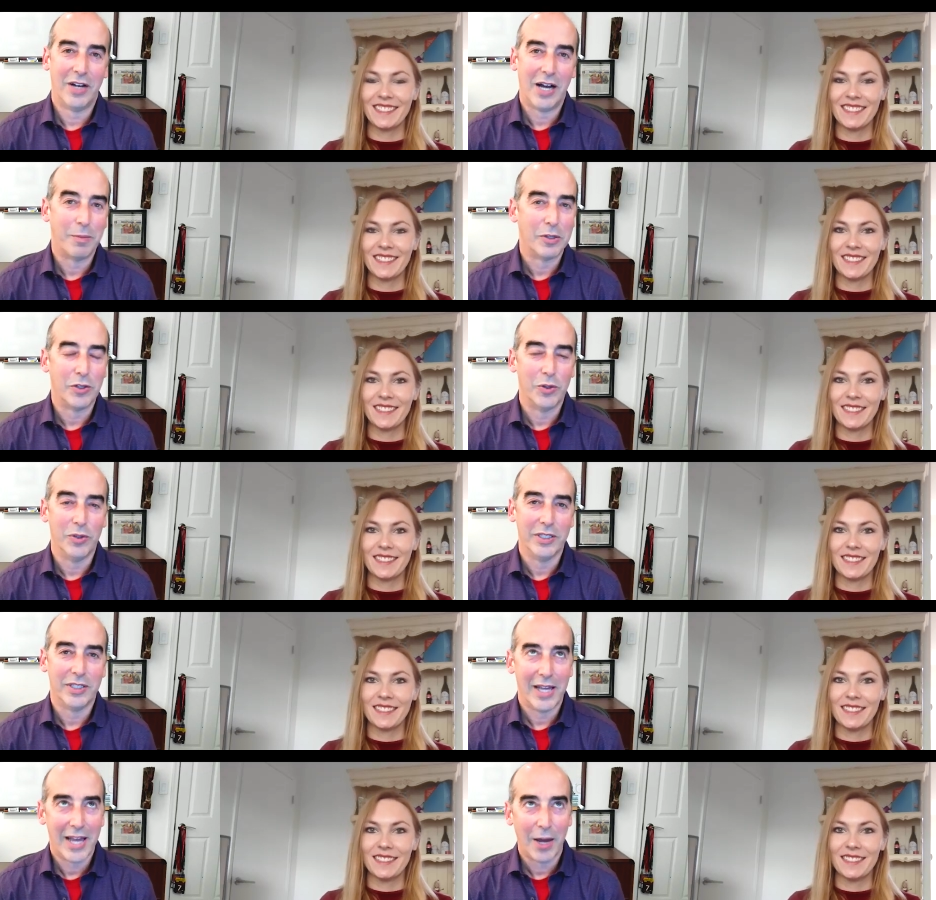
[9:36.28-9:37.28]
Speaker 1: uh, opportunities
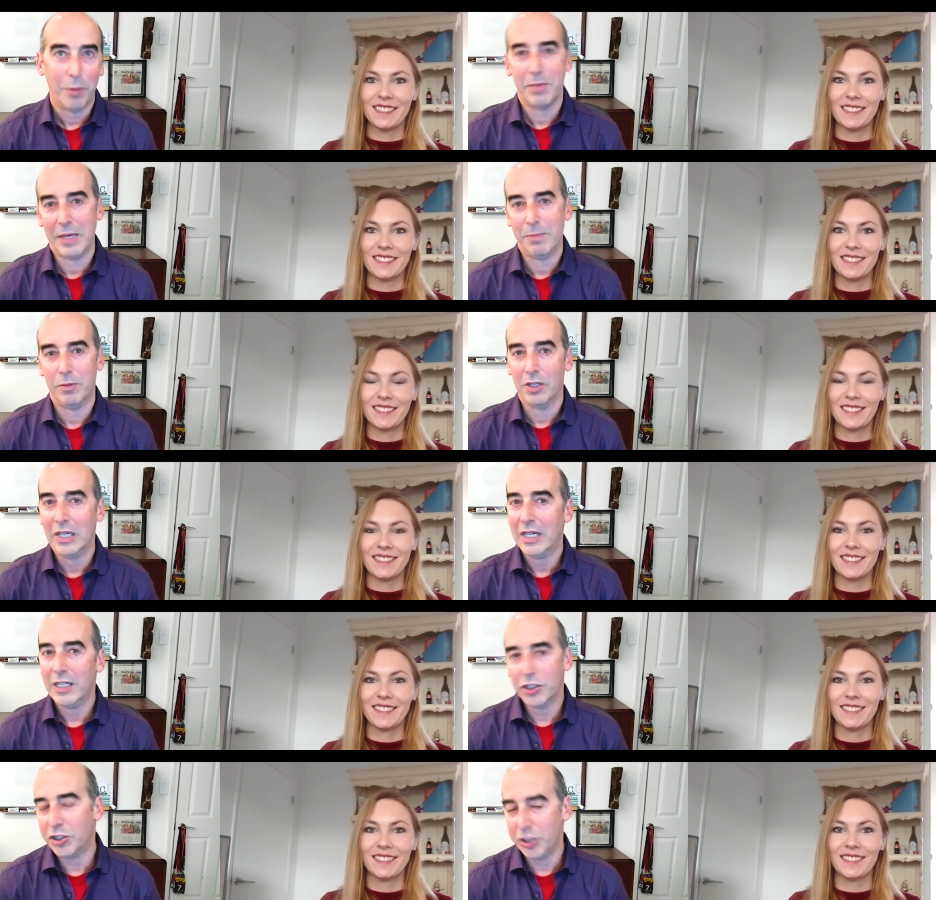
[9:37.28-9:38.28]
to help people,
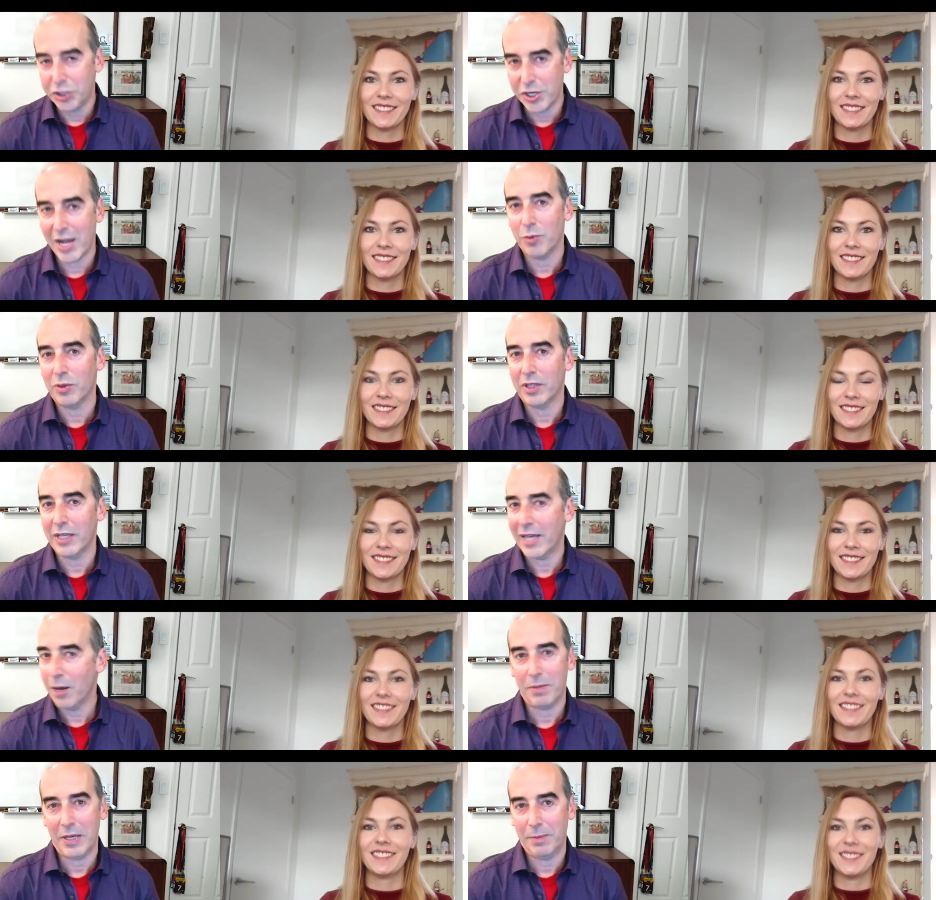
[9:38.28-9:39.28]
just genuinely
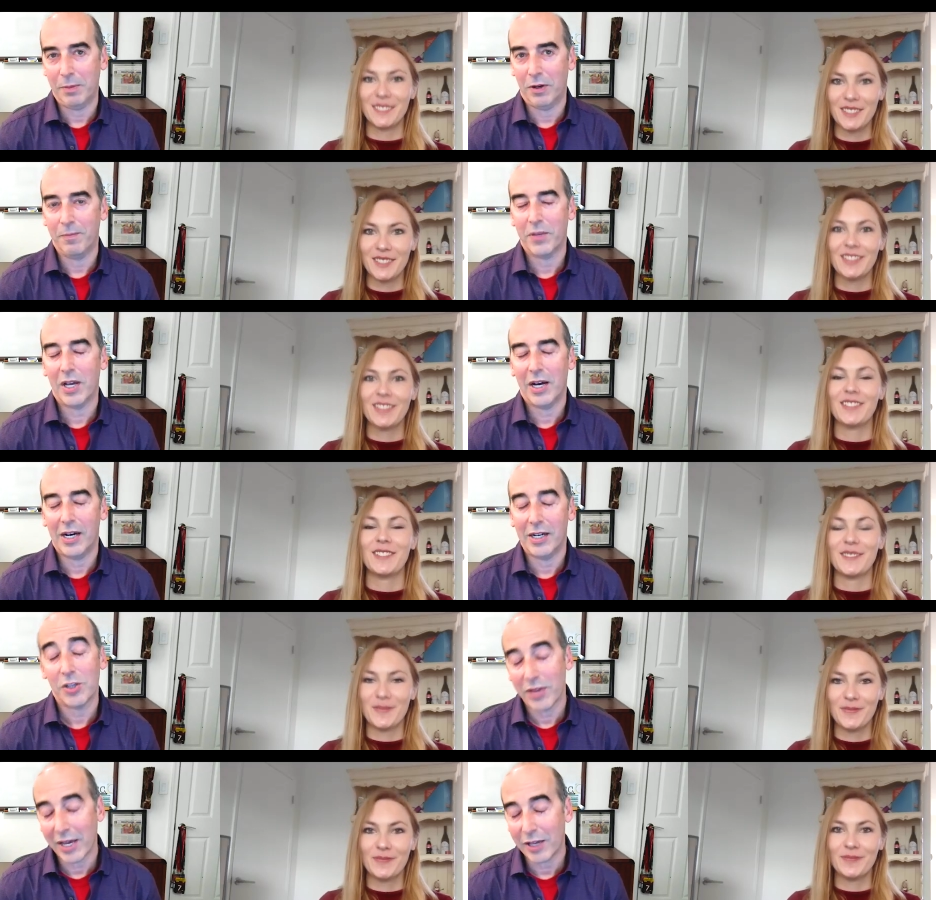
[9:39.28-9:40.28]
help people. Uh, so
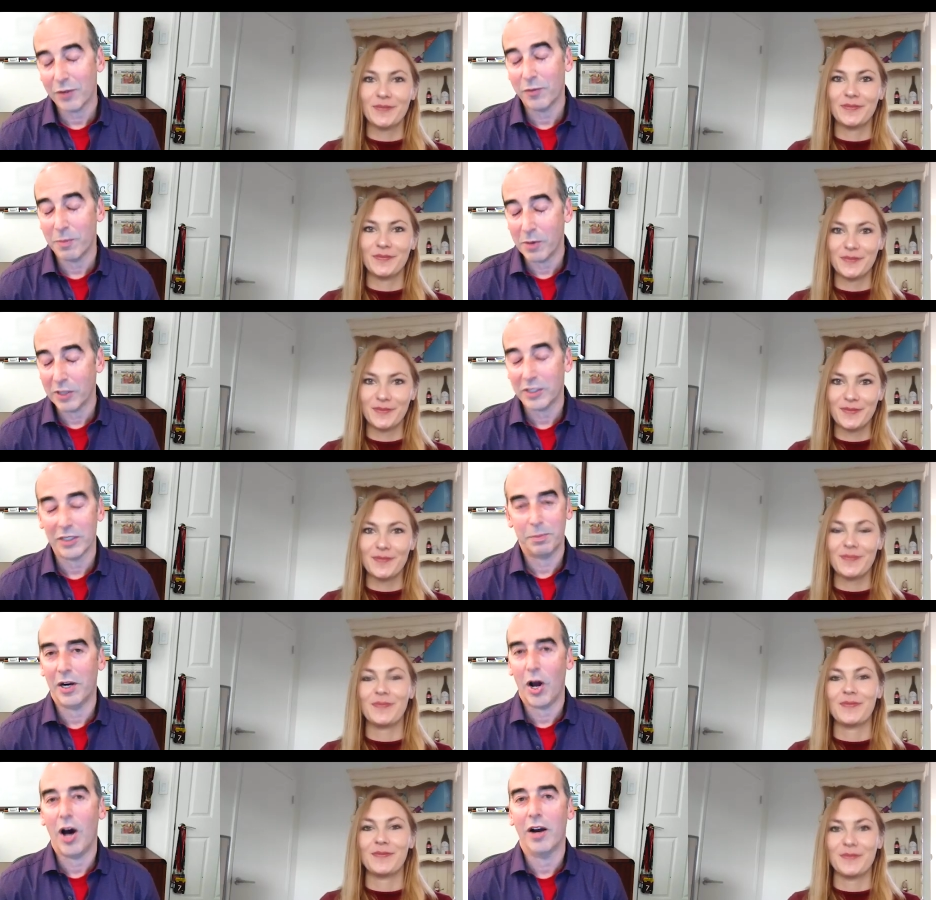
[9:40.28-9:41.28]
thank you so much. It's been
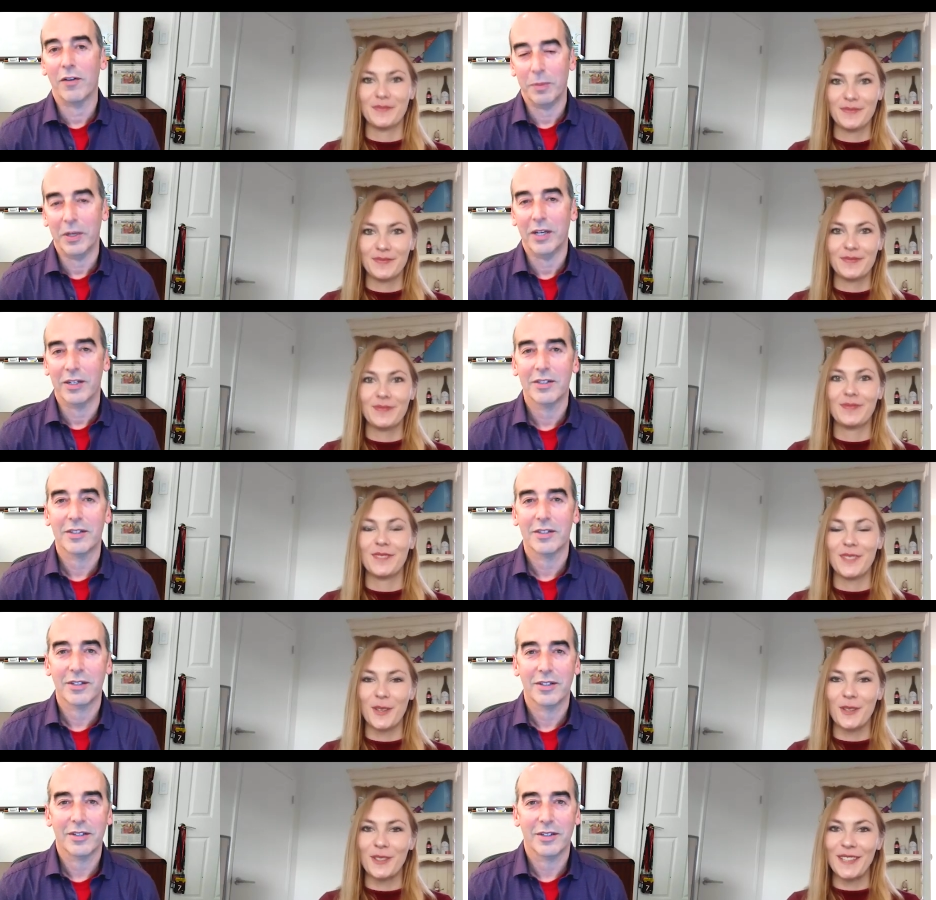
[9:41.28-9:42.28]
an honor for me.
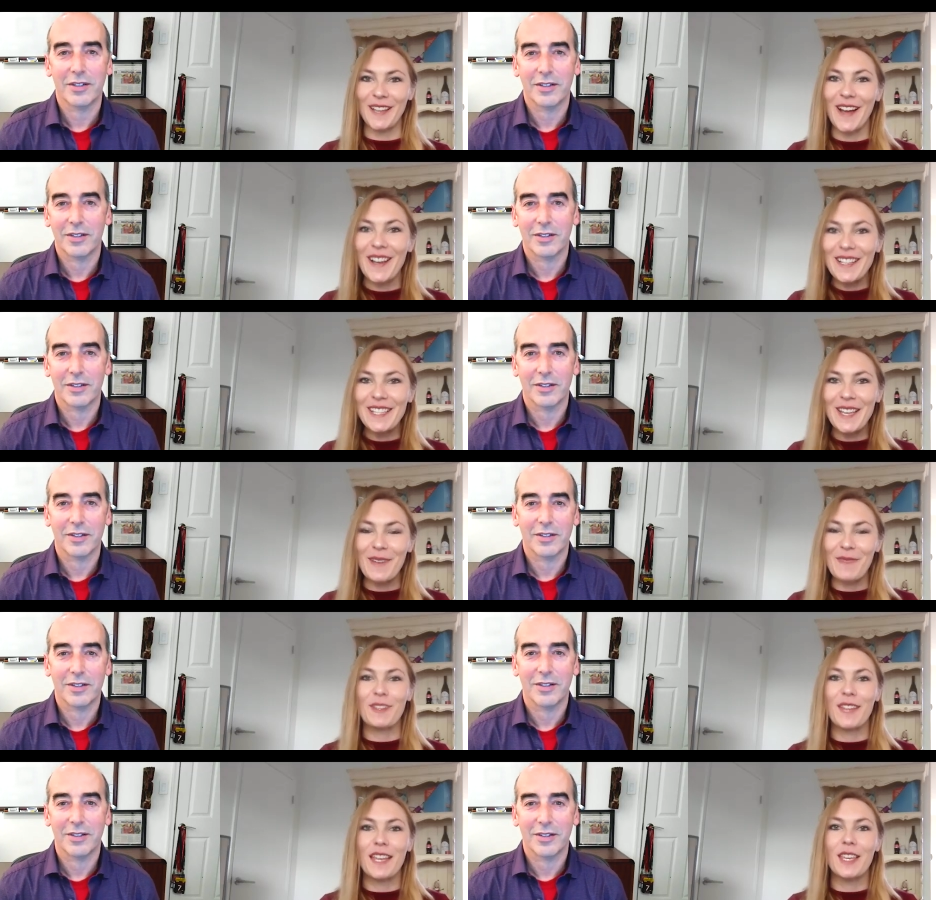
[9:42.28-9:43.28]
Speaker 2: Totally
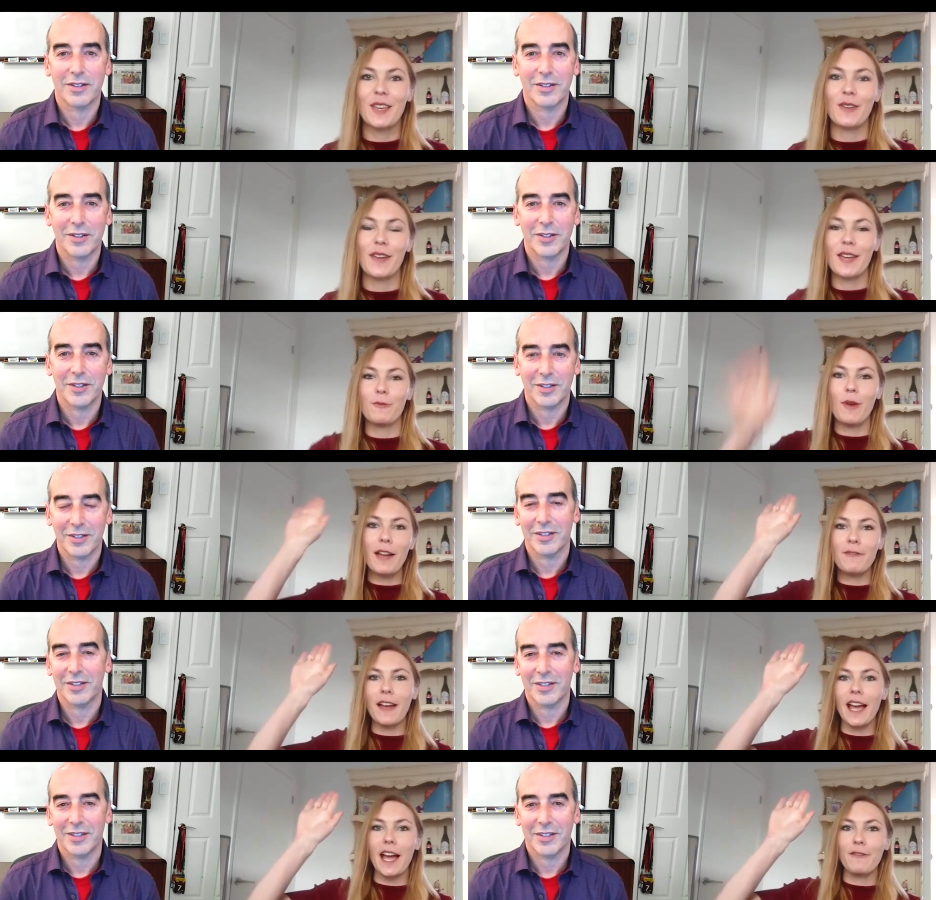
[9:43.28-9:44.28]
awesome. Well, thank you. And
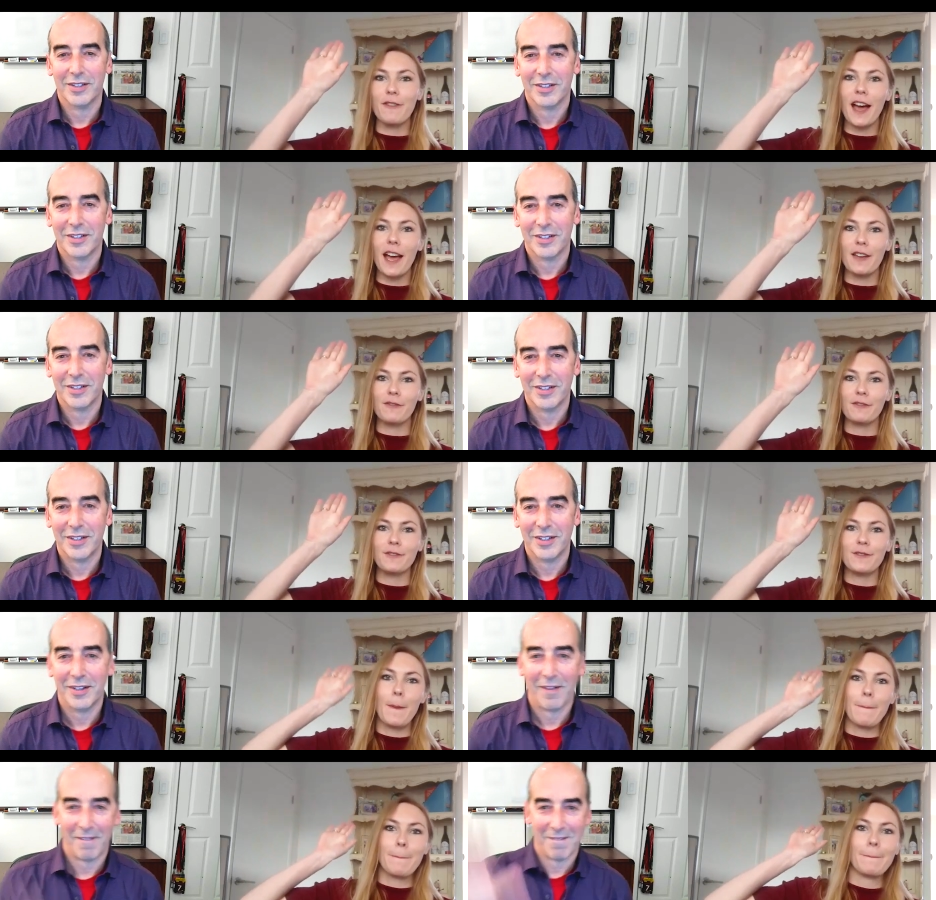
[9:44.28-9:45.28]
Wi Fi high five.
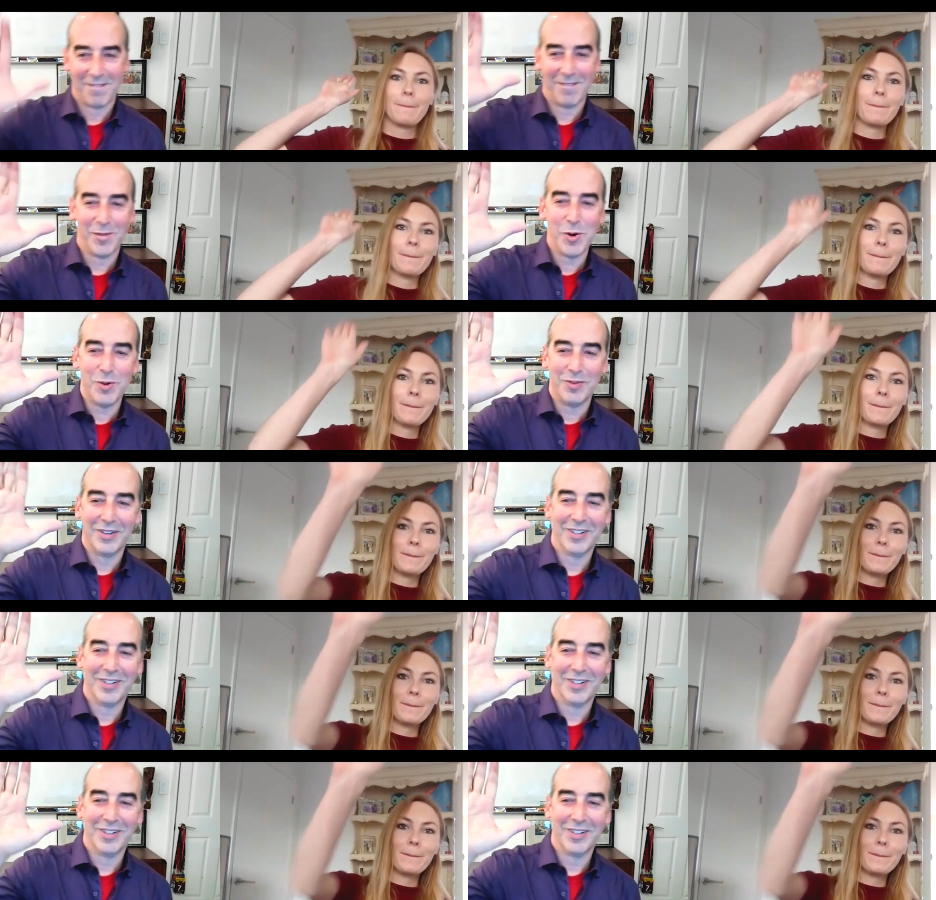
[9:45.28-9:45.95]
Speaker 1: Woo!